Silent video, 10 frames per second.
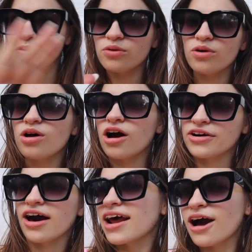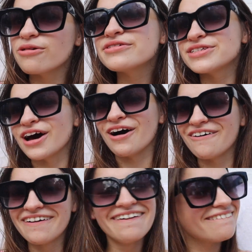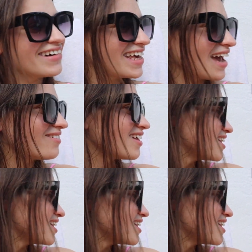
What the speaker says: pool are not out, so we came to